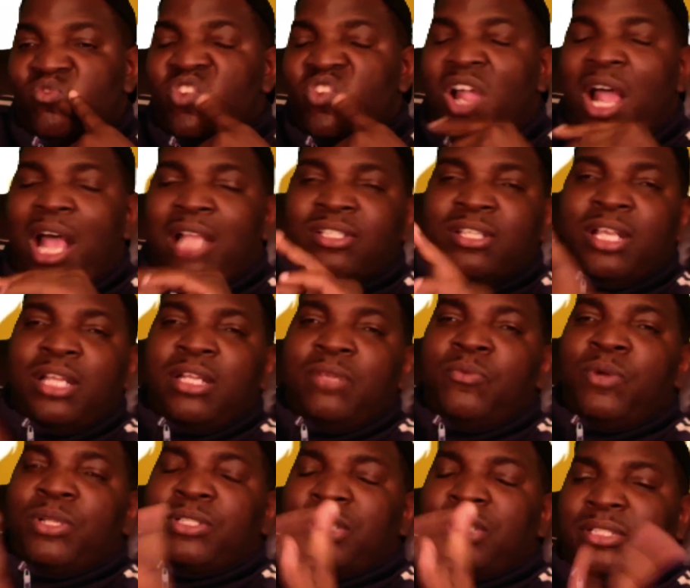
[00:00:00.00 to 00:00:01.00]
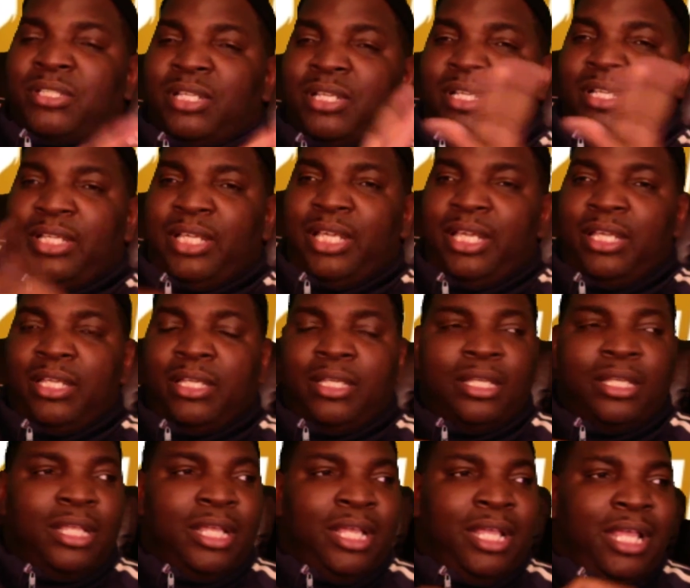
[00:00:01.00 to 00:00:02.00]
I said it once, I said it again.
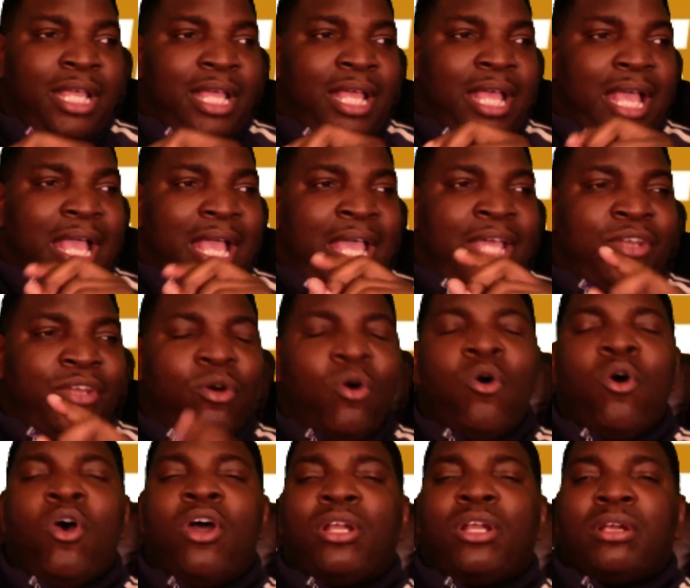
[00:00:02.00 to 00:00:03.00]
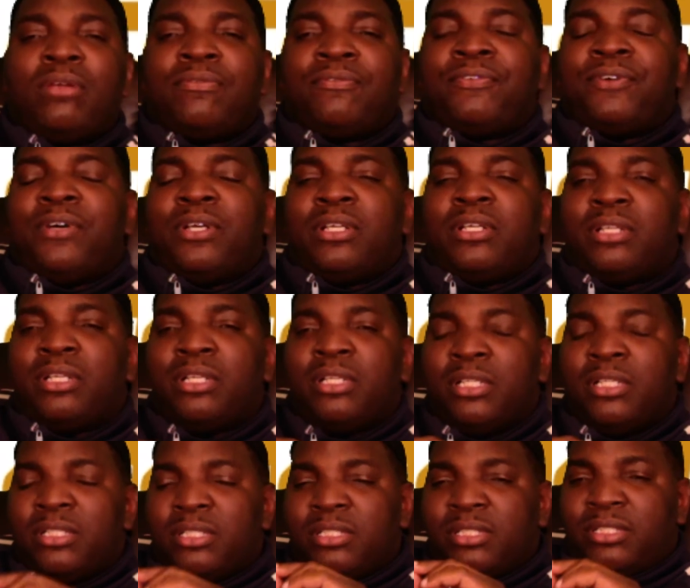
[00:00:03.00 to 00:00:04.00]
In order for
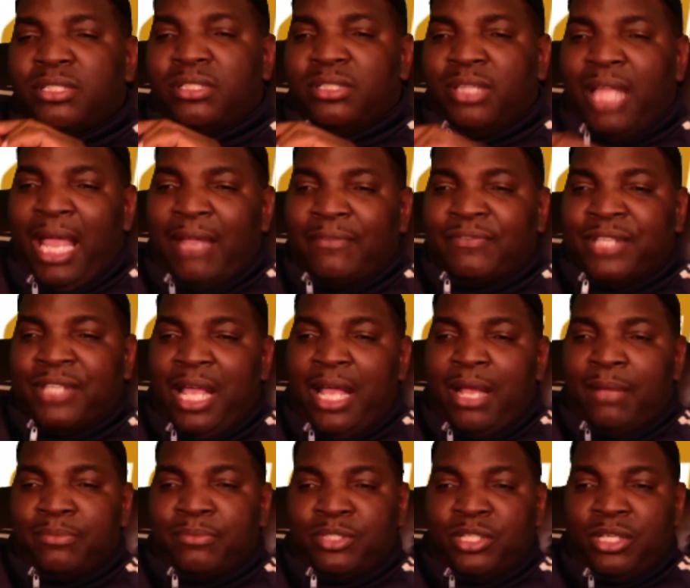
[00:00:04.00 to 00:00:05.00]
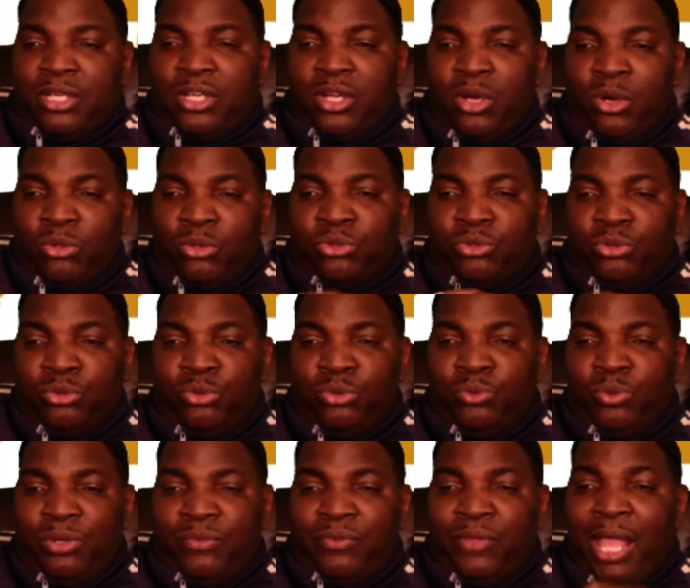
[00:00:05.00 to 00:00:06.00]
Lifetime to go through
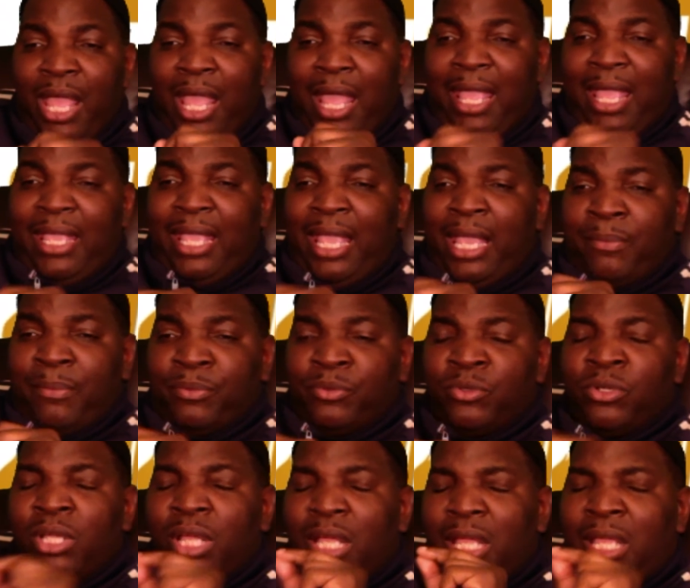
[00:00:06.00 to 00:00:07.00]
with, hey April,